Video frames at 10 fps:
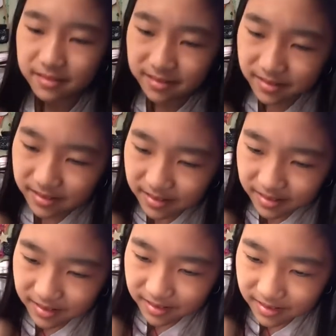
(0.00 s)

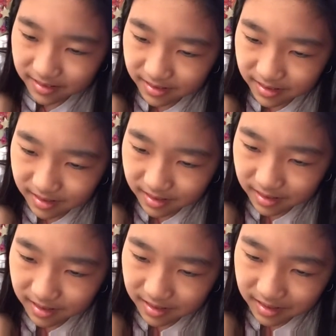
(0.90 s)

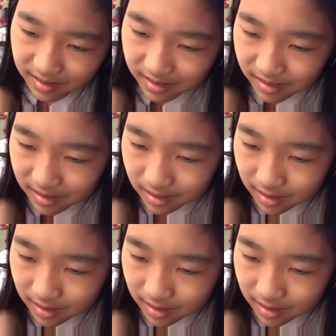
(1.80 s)
Nobody speaks.